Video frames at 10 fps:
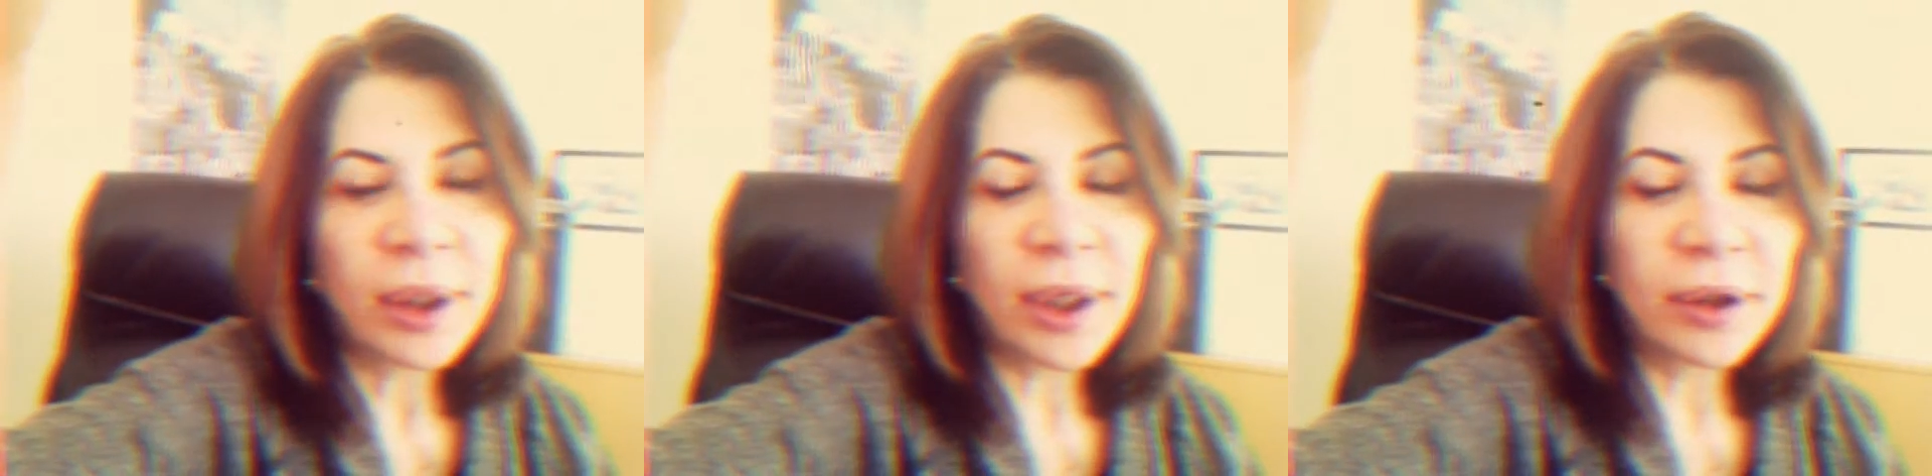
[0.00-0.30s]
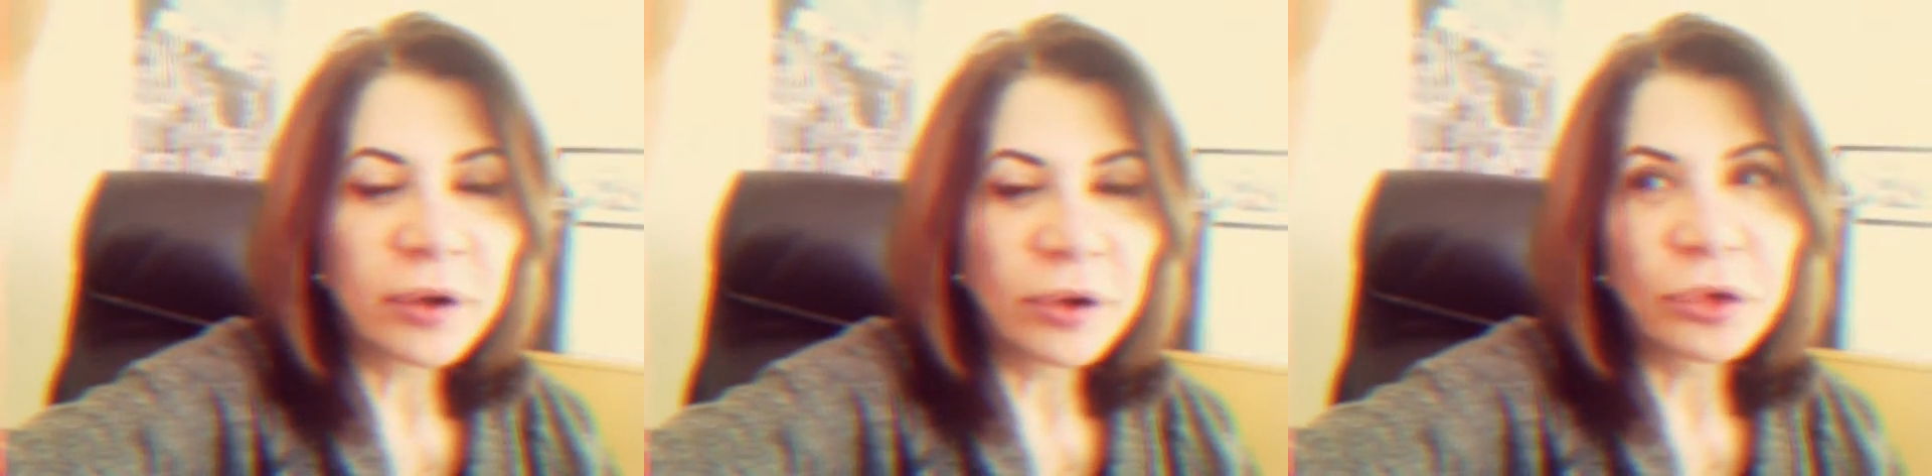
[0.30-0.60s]

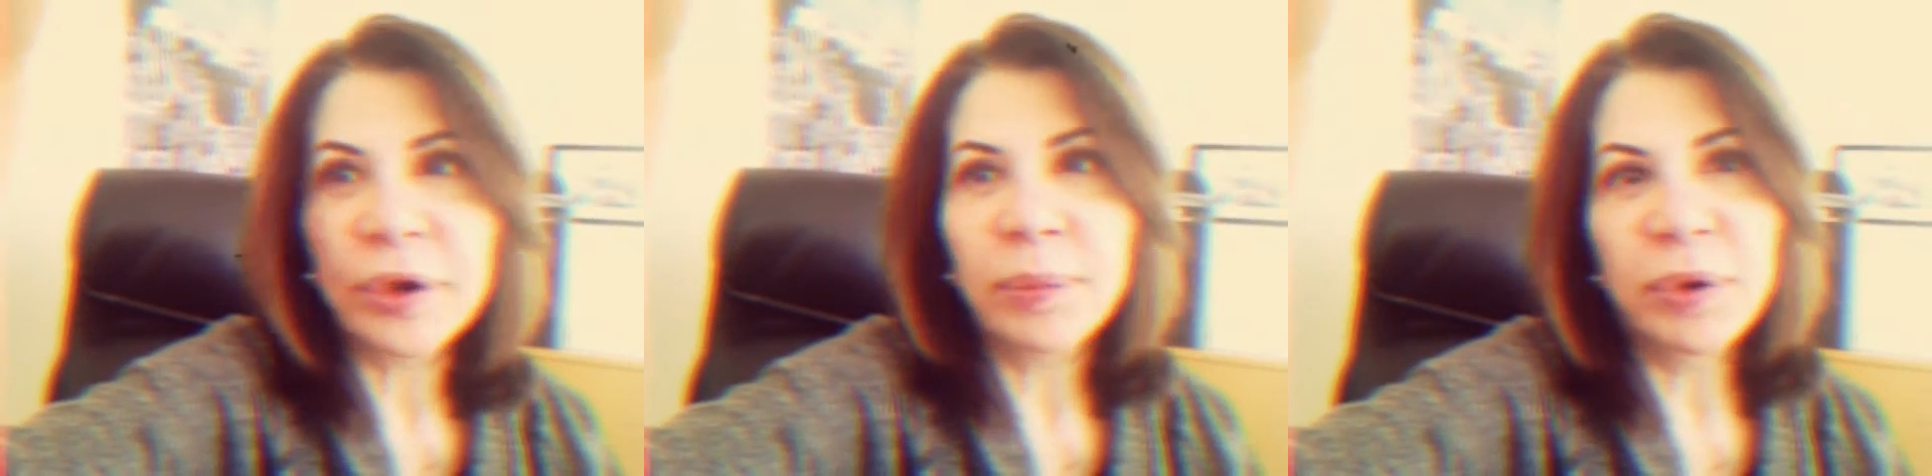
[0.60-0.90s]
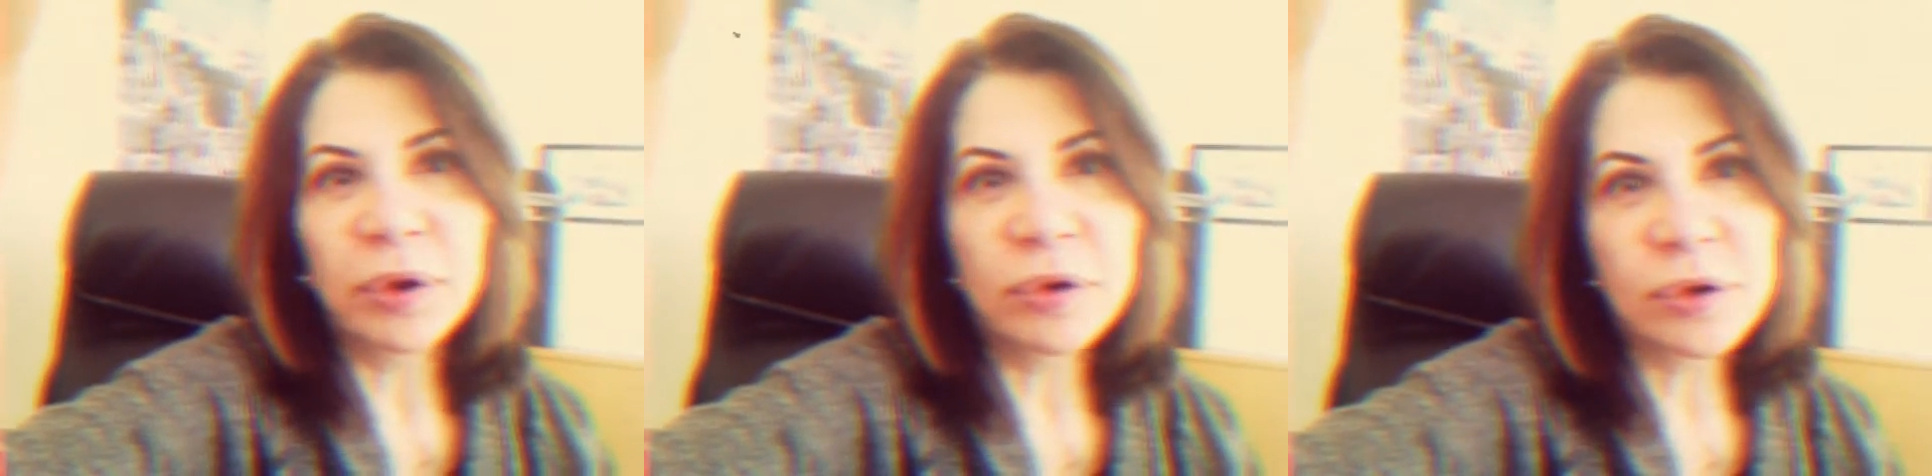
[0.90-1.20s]
and
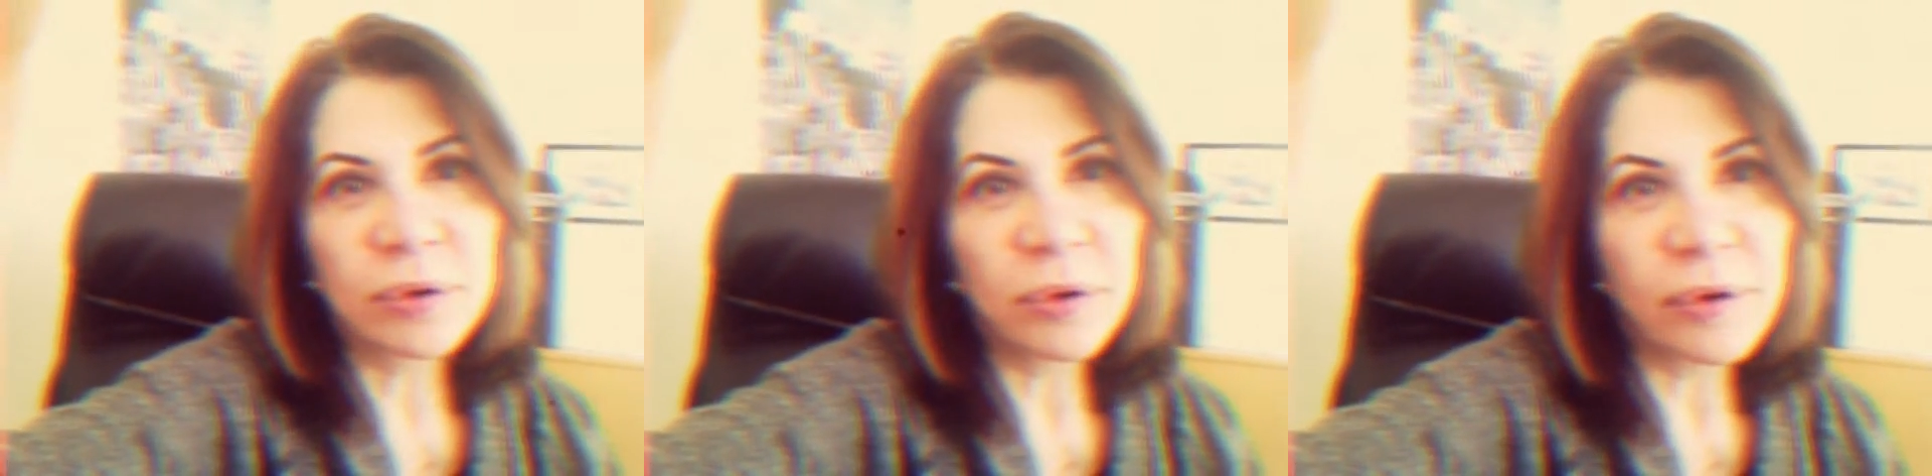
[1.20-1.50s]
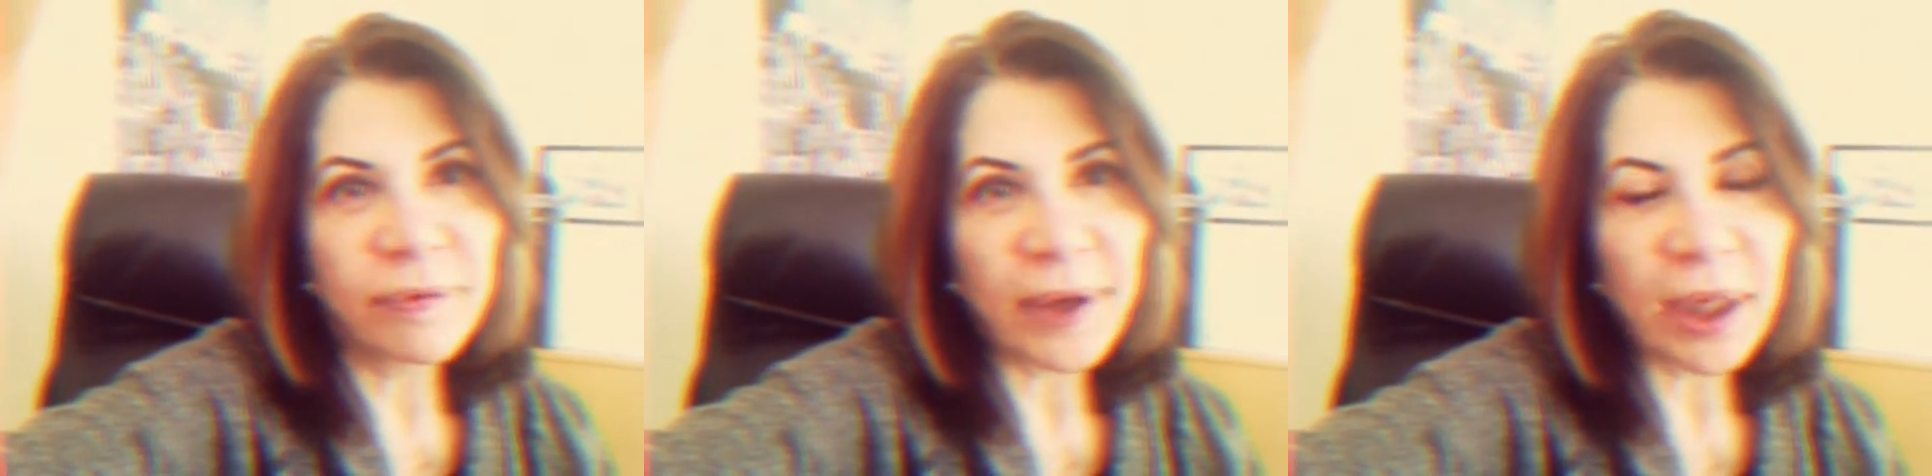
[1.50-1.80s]
contribute to the
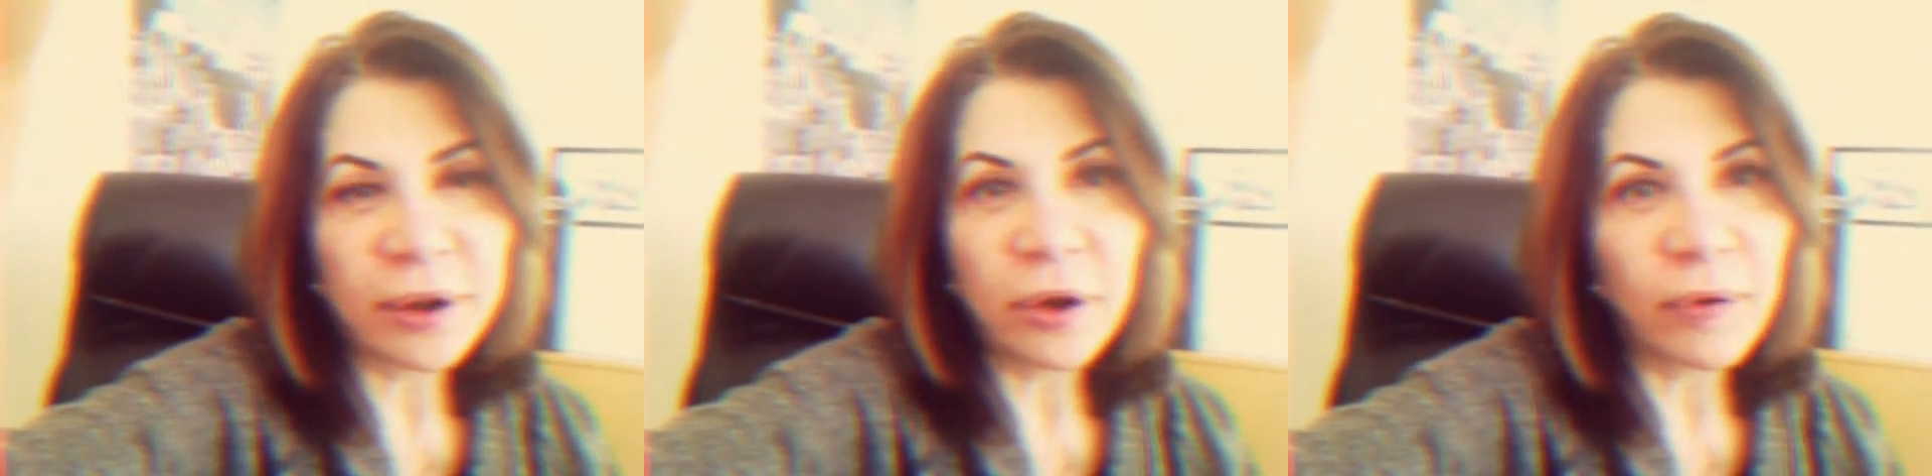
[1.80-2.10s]
value,